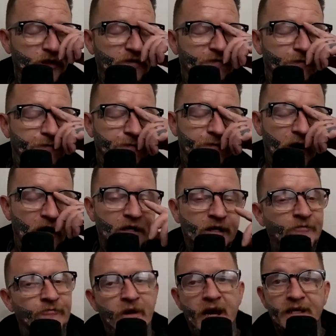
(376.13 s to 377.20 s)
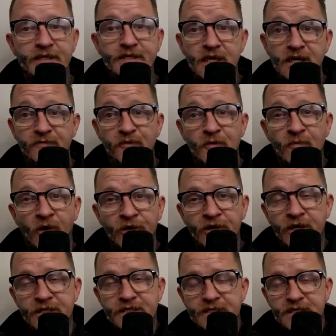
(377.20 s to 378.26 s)
fucking wrecked, if I'm
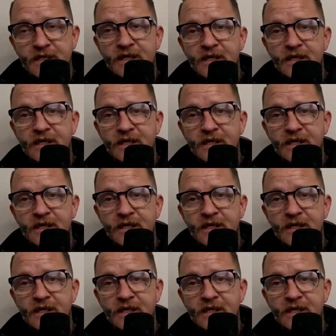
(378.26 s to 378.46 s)
honest.